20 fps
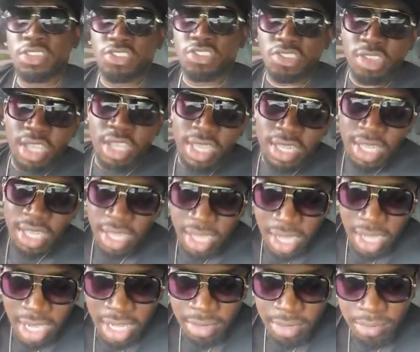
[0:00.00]
yeah,
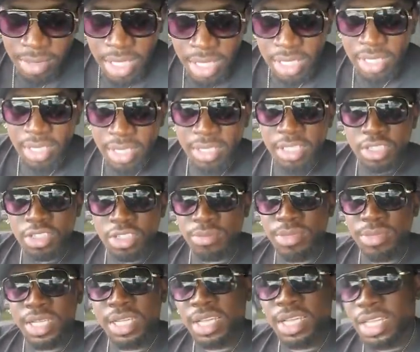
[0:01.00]
yeah, hurt
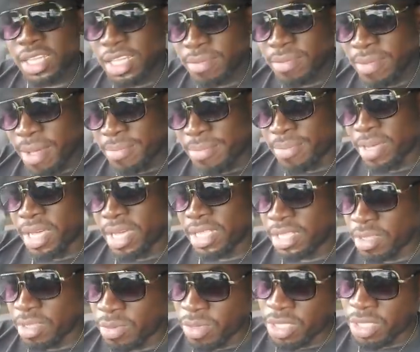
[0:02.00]
my thing when
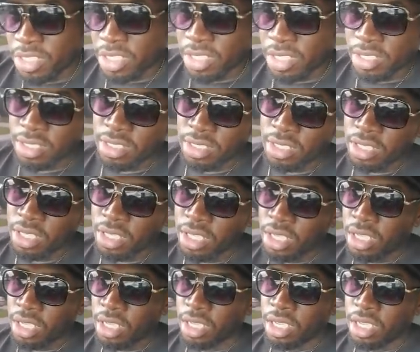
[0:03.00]
me stand for and
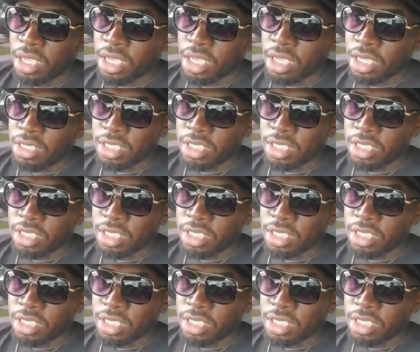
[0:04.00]
believe in.